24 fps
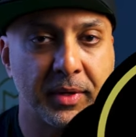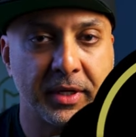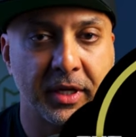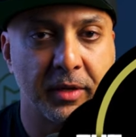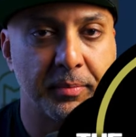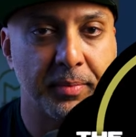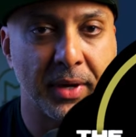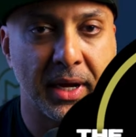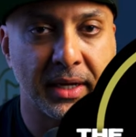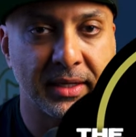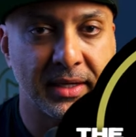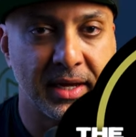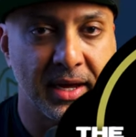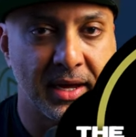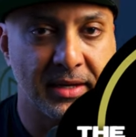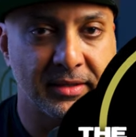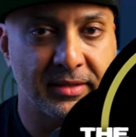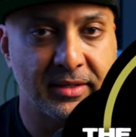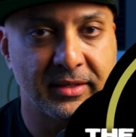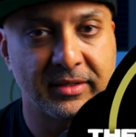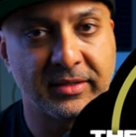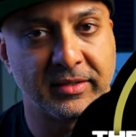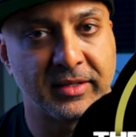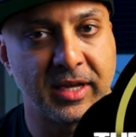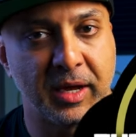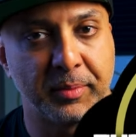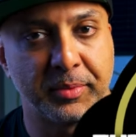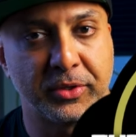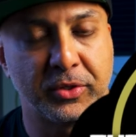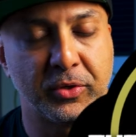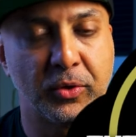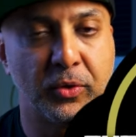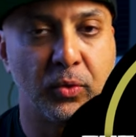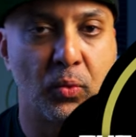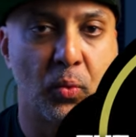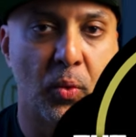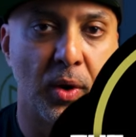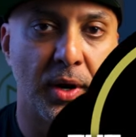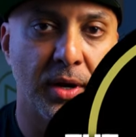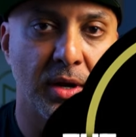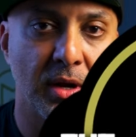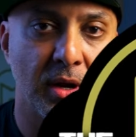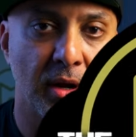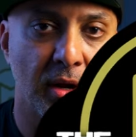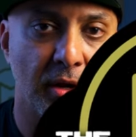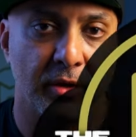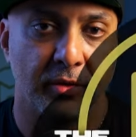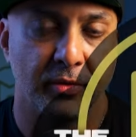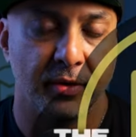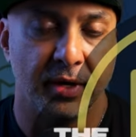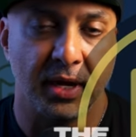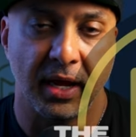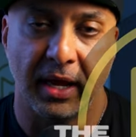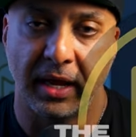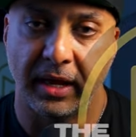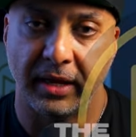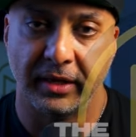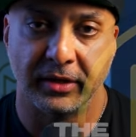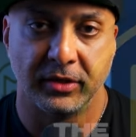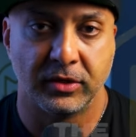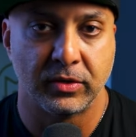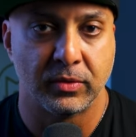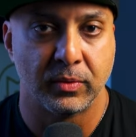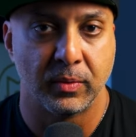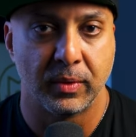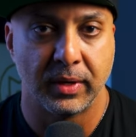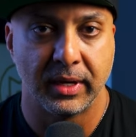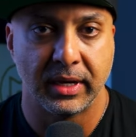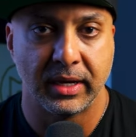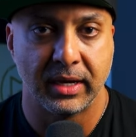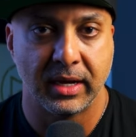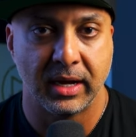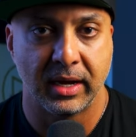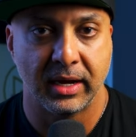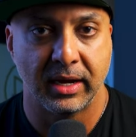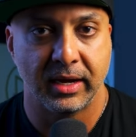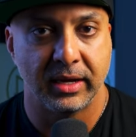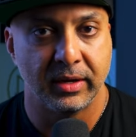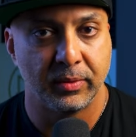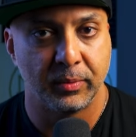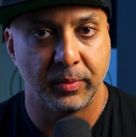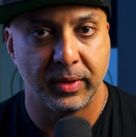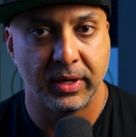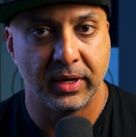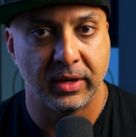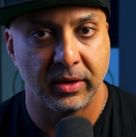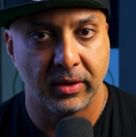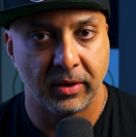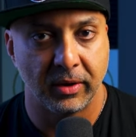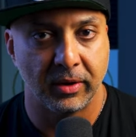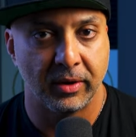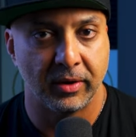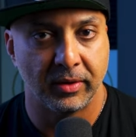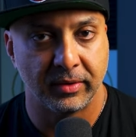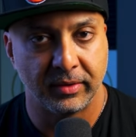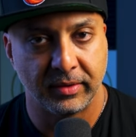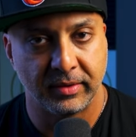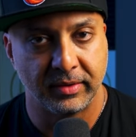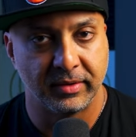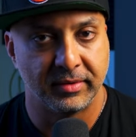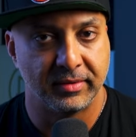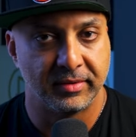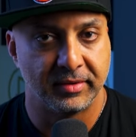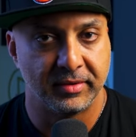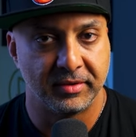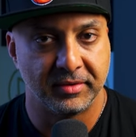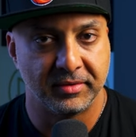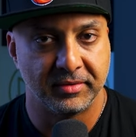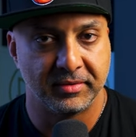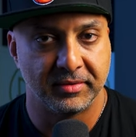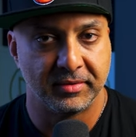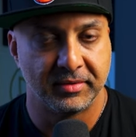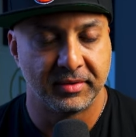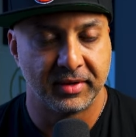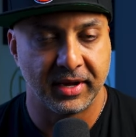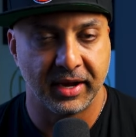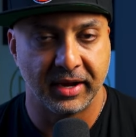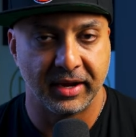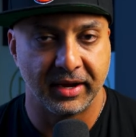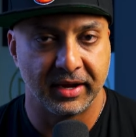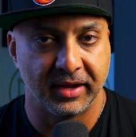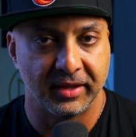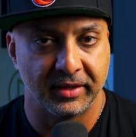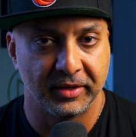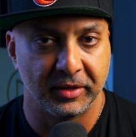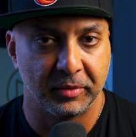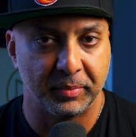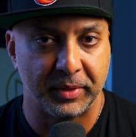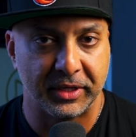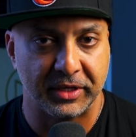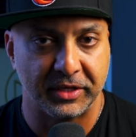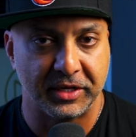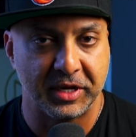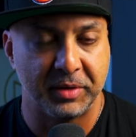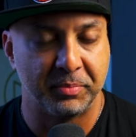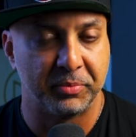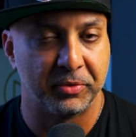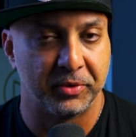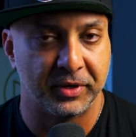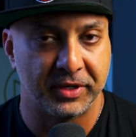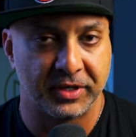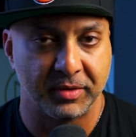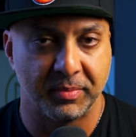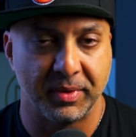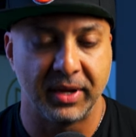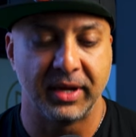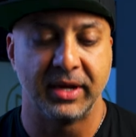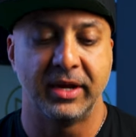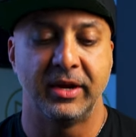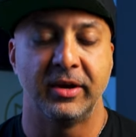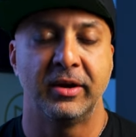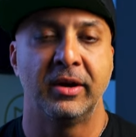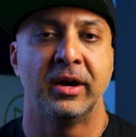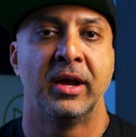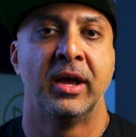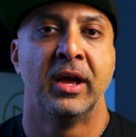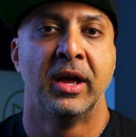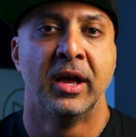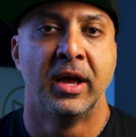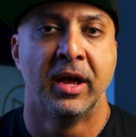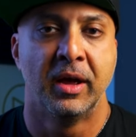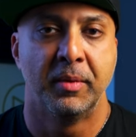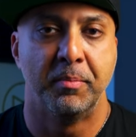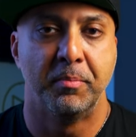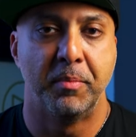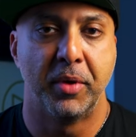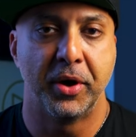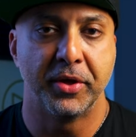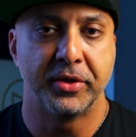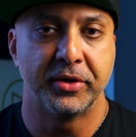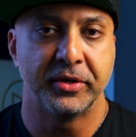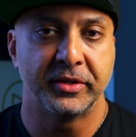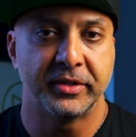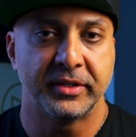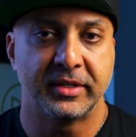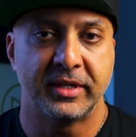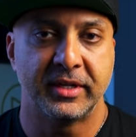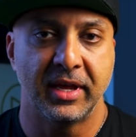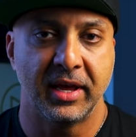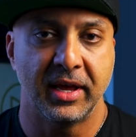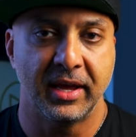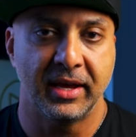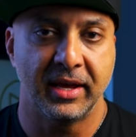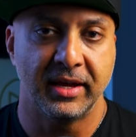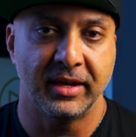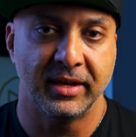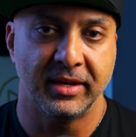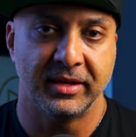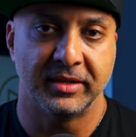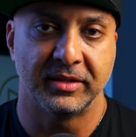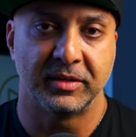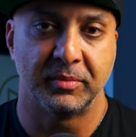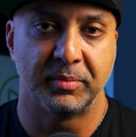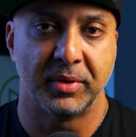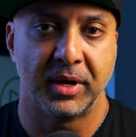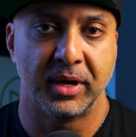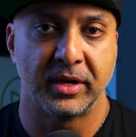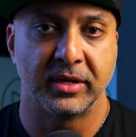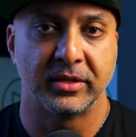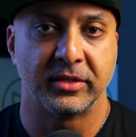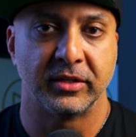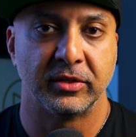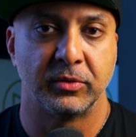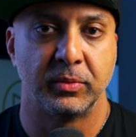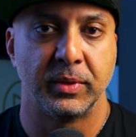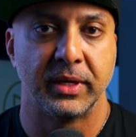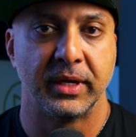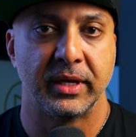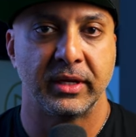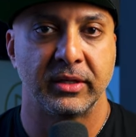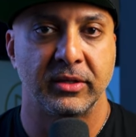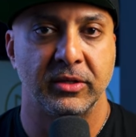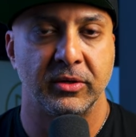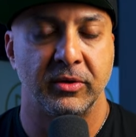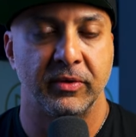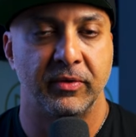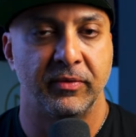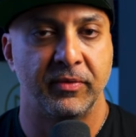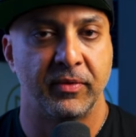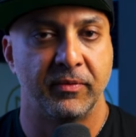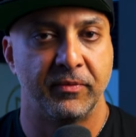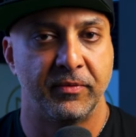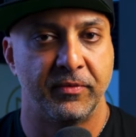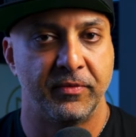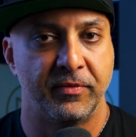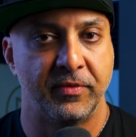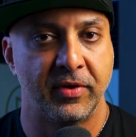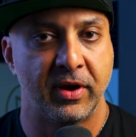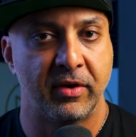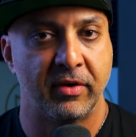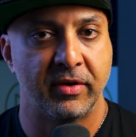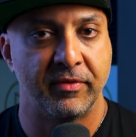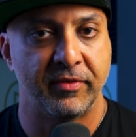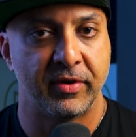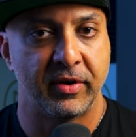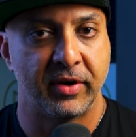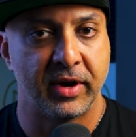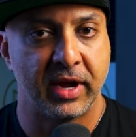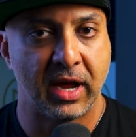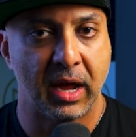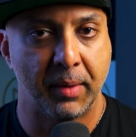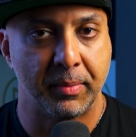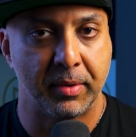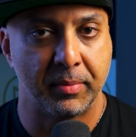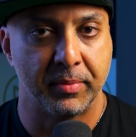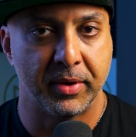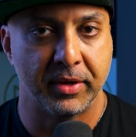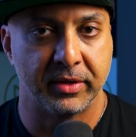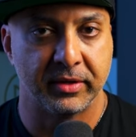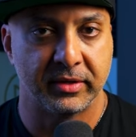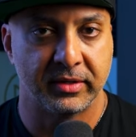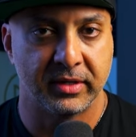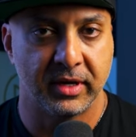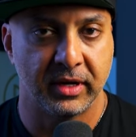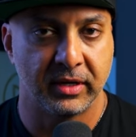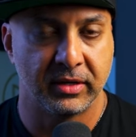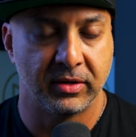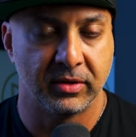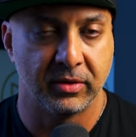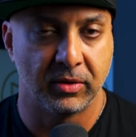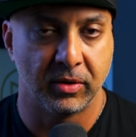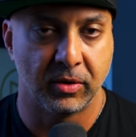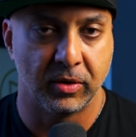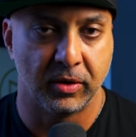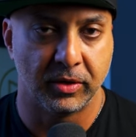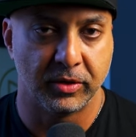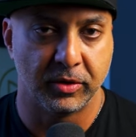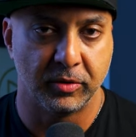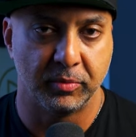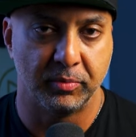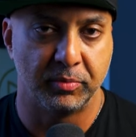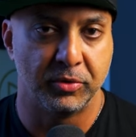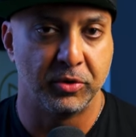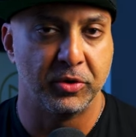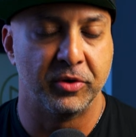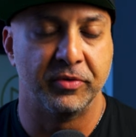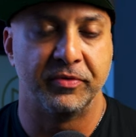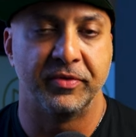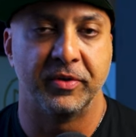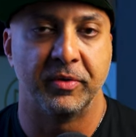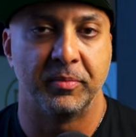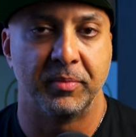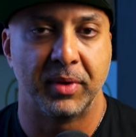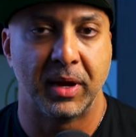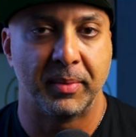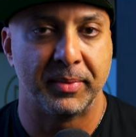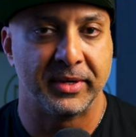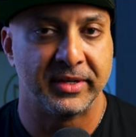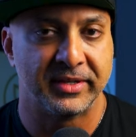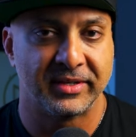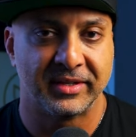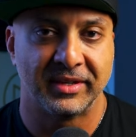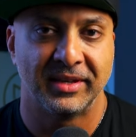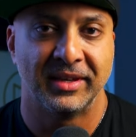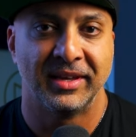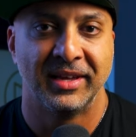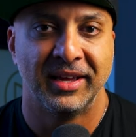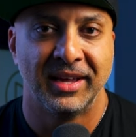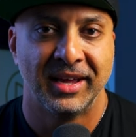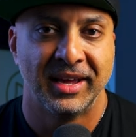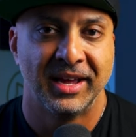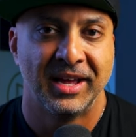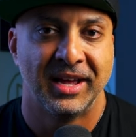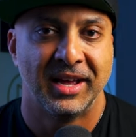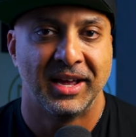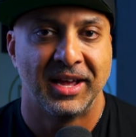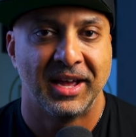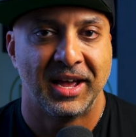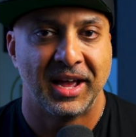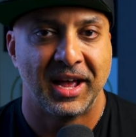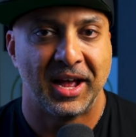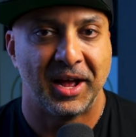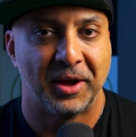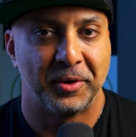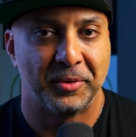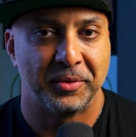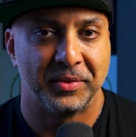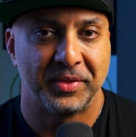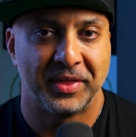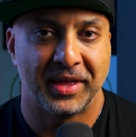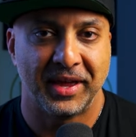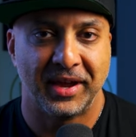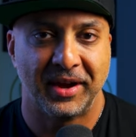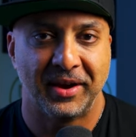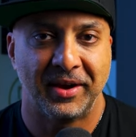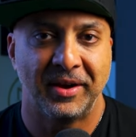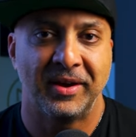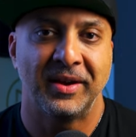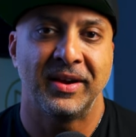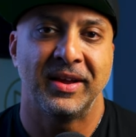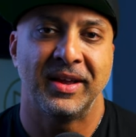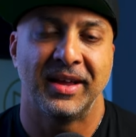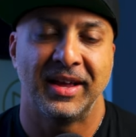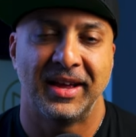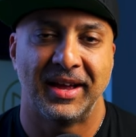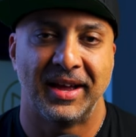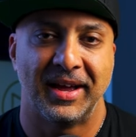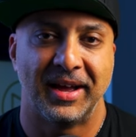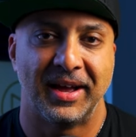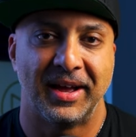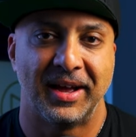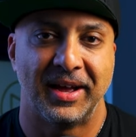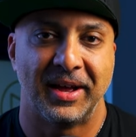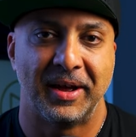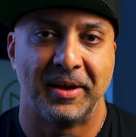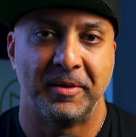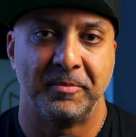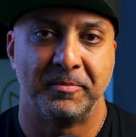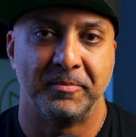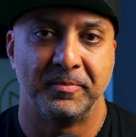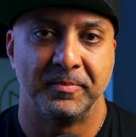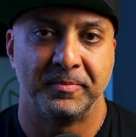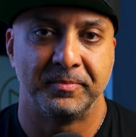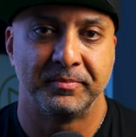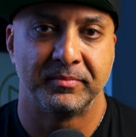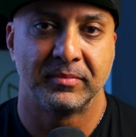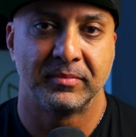Mudgill Podcast. This is episode one hundred twenty-nine. We are getting a little bit deeper into May here. Mother's Day is upon us this weekend, so very, very happy Mother's Day to all you beautiful mamas out there. Um,